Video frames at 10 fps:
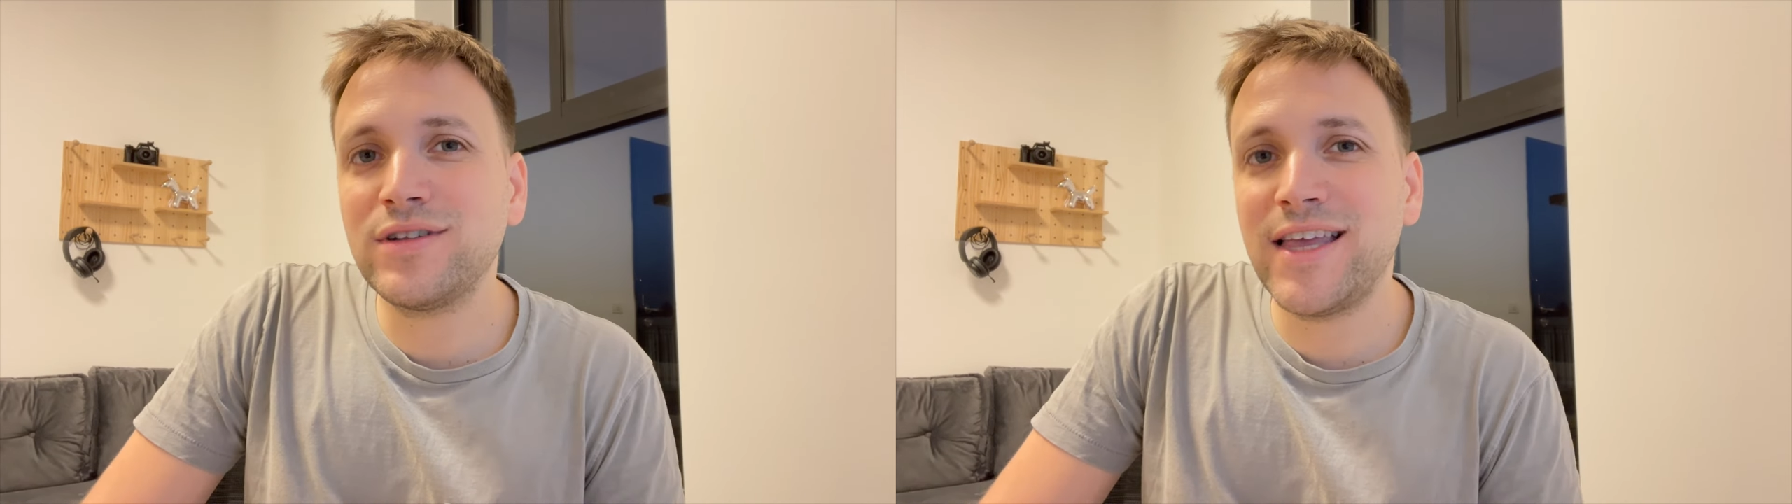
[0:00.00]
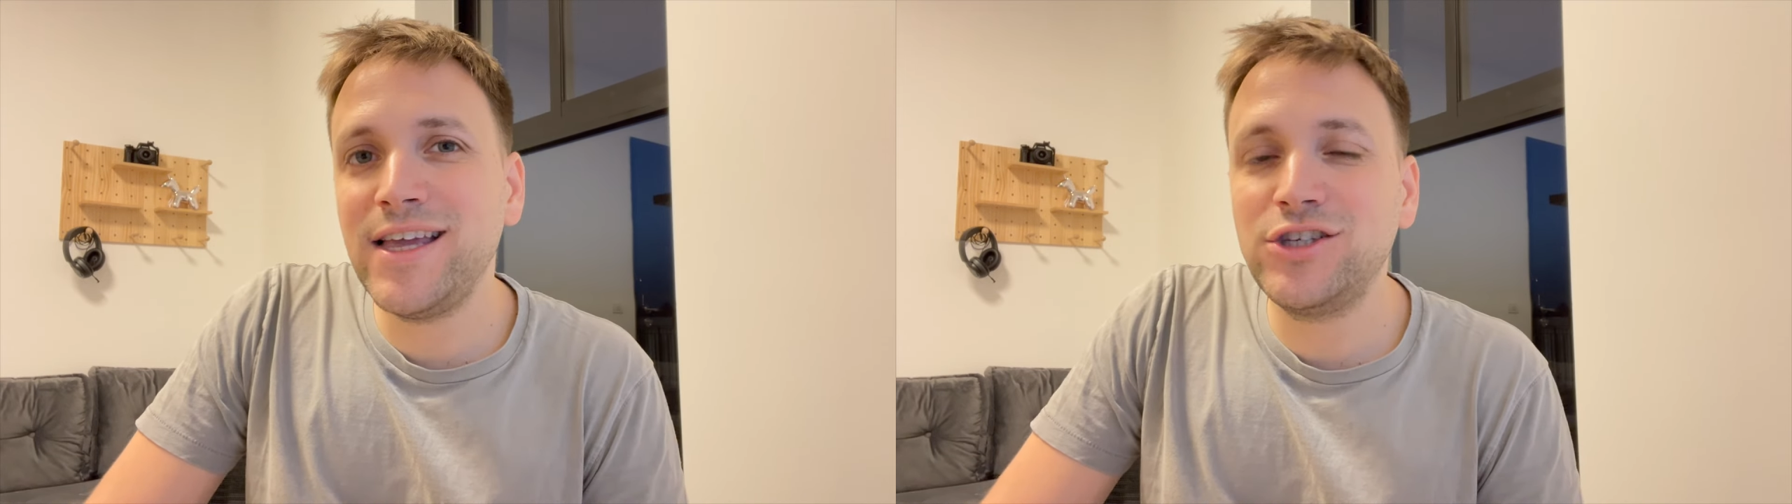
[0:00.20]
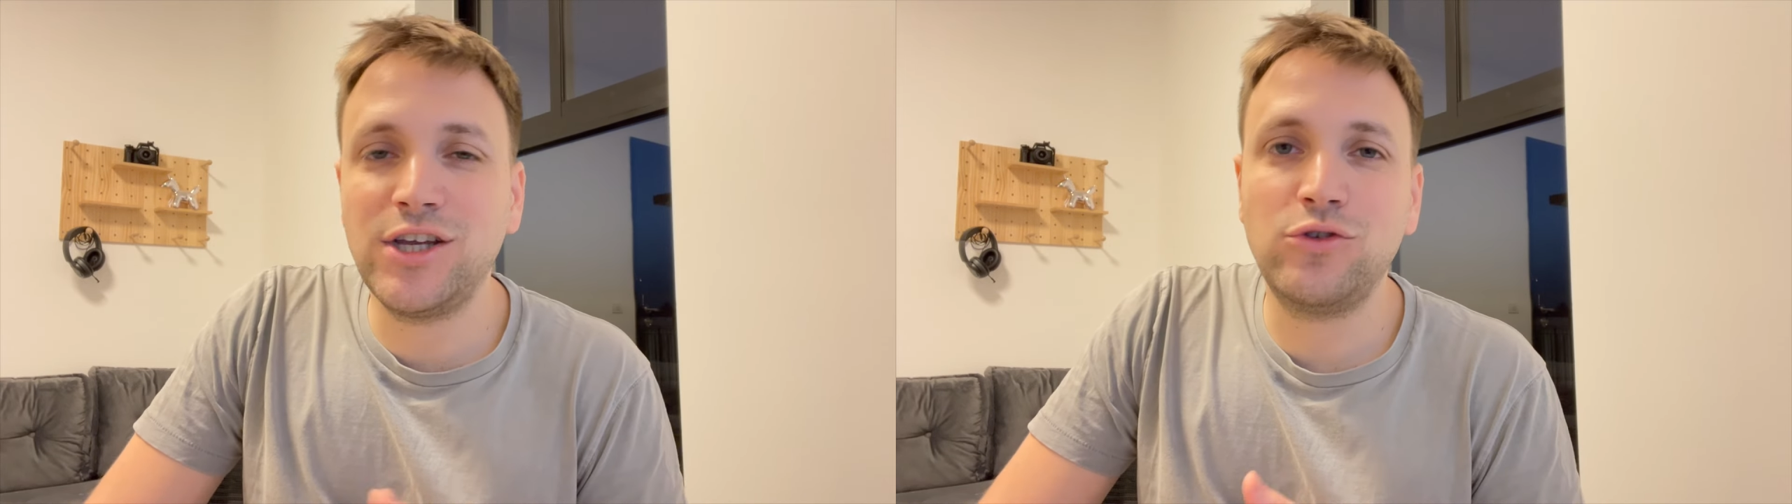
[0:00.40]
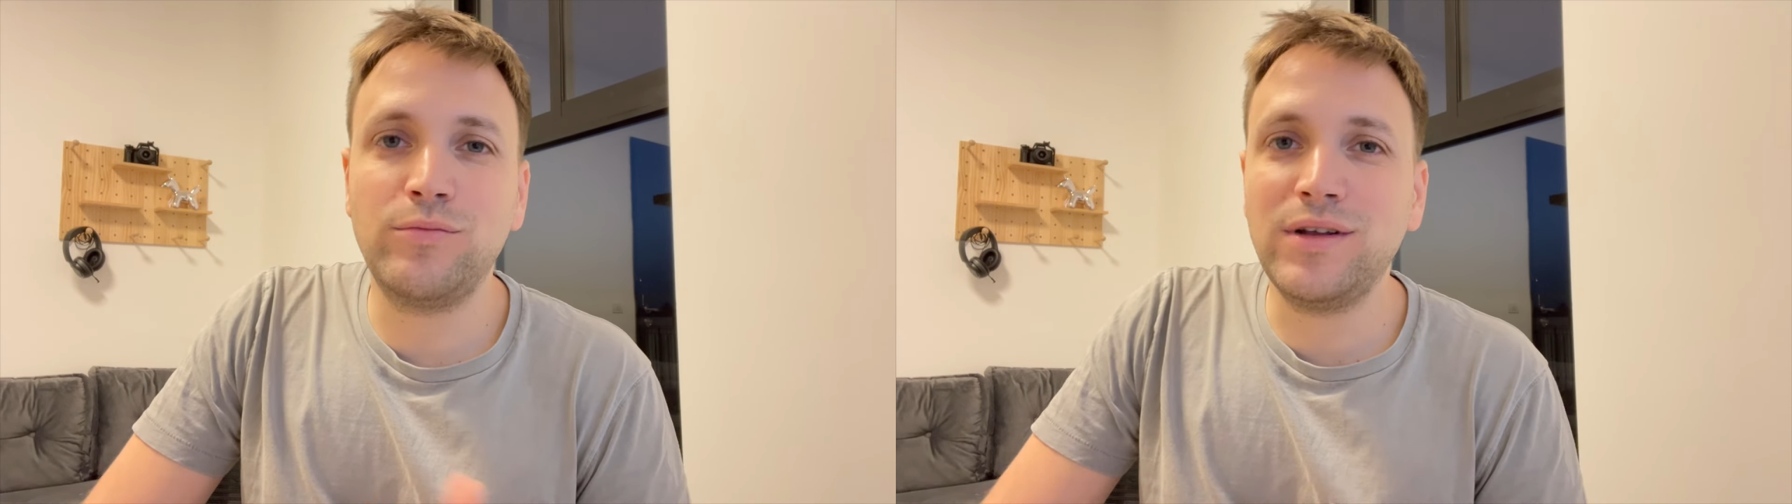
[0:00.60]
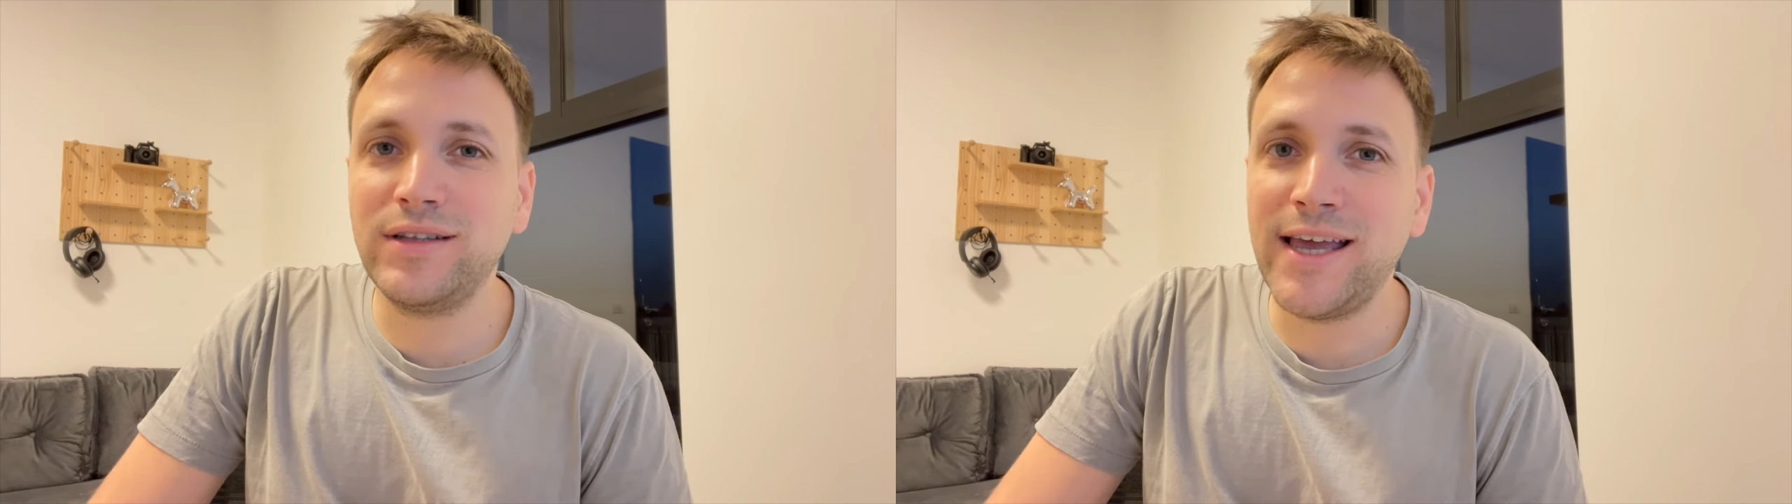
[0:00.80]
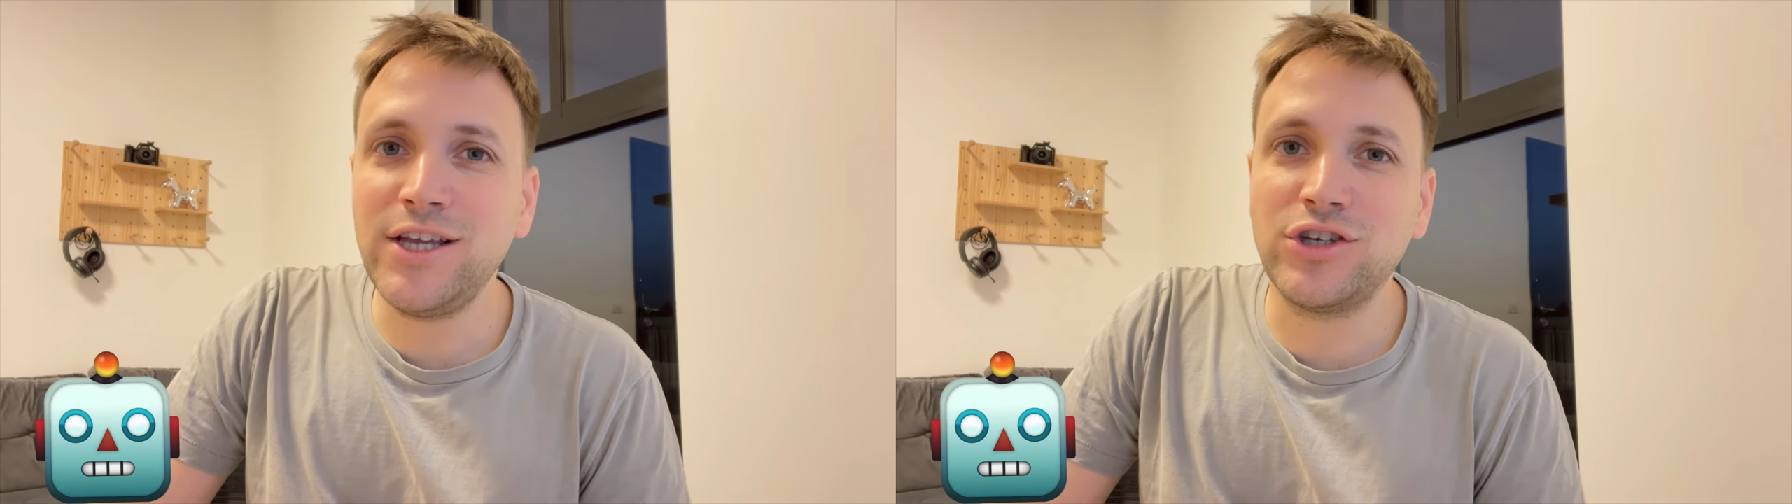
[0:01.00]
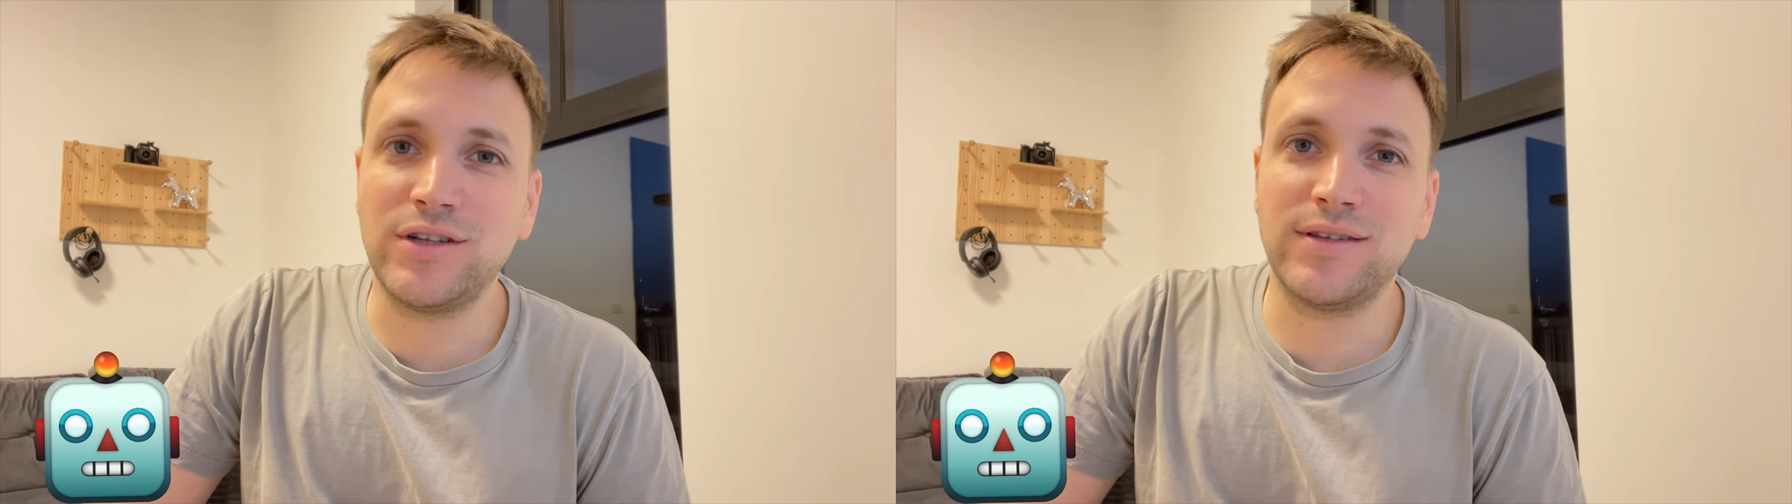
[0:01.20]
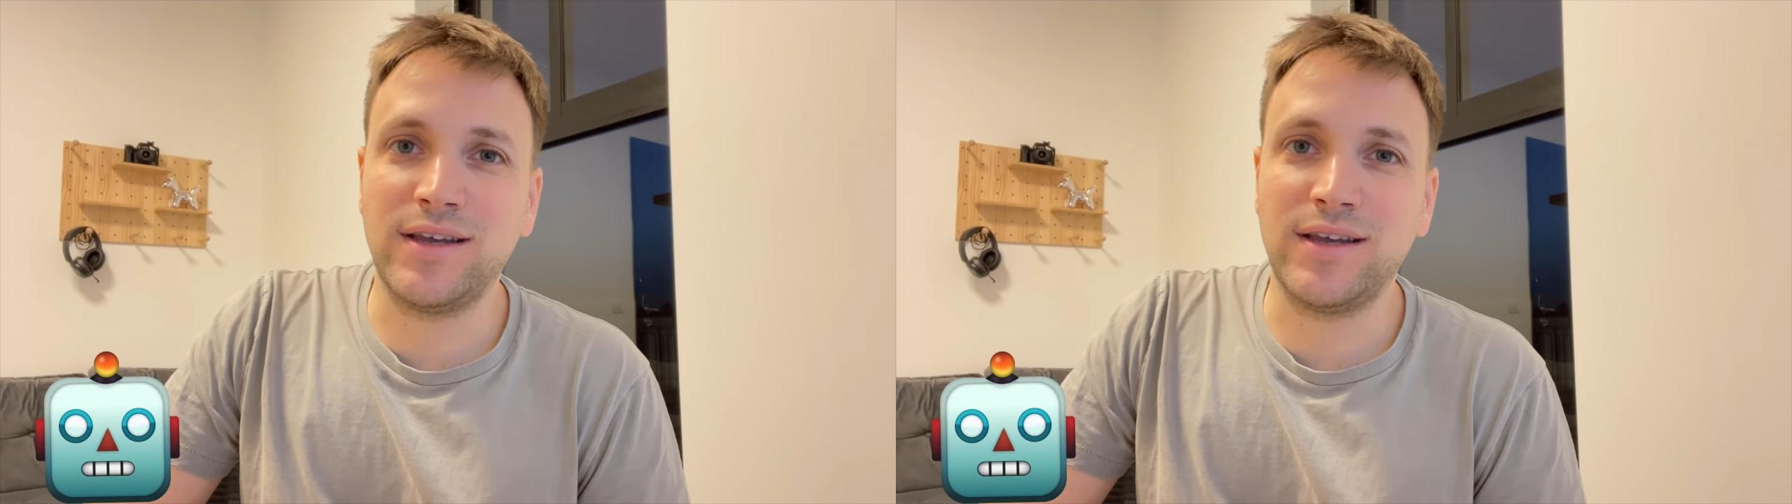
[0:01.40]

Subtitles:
LangChain to build agents,